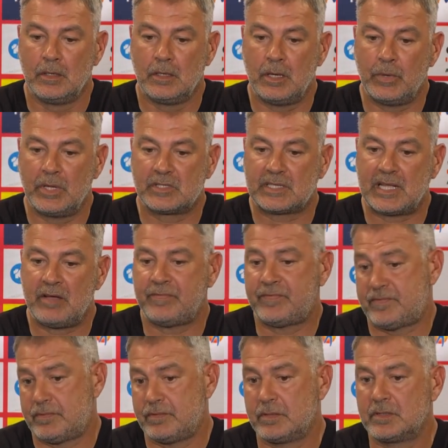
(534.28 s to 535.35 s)
you know, when it's
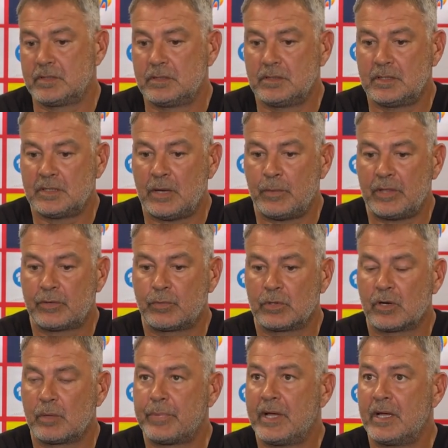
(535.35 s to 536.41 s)
tough, they went through
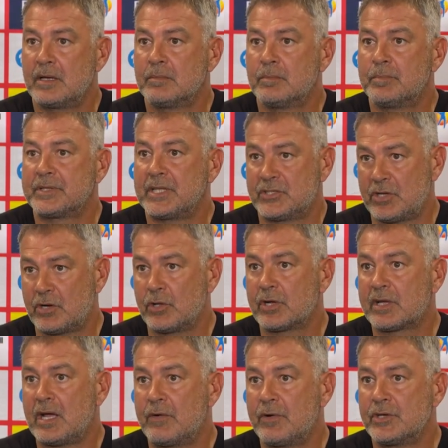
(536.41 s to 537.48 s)
a lot of pain, but they showed a
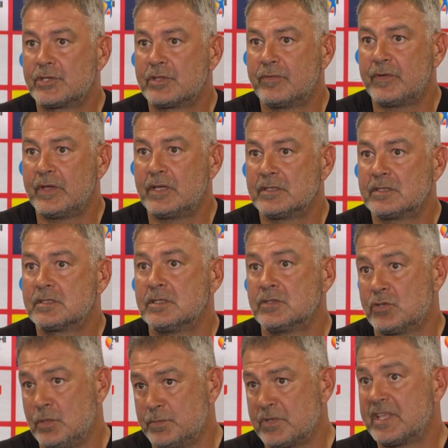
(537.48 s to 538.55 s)
lot of courage, the fans,
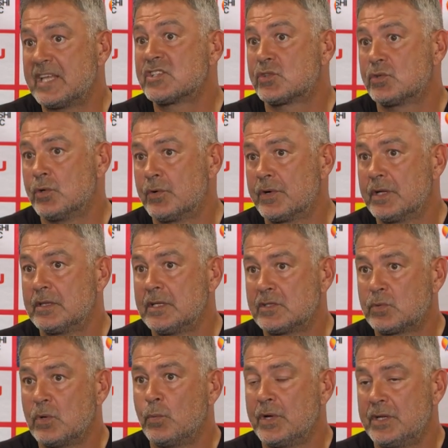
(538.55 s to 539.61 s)
in terms of their story. And
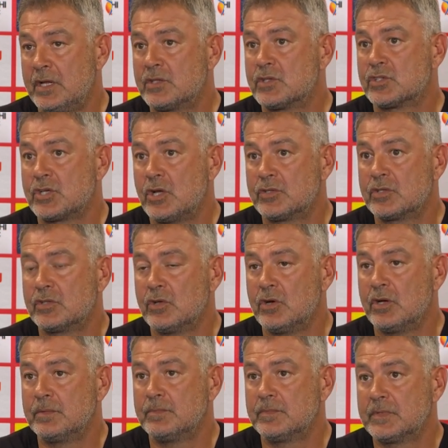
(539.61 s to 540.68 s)
that's what we needed to show
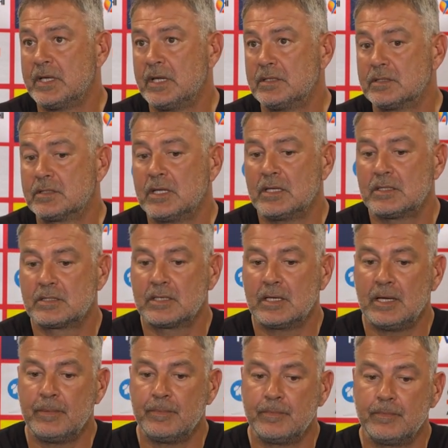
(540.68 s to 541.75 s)
tonight,
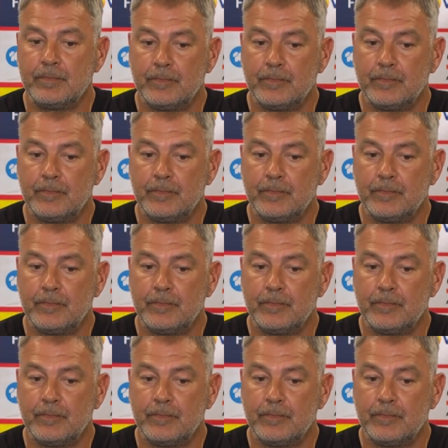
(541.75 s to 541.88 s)
that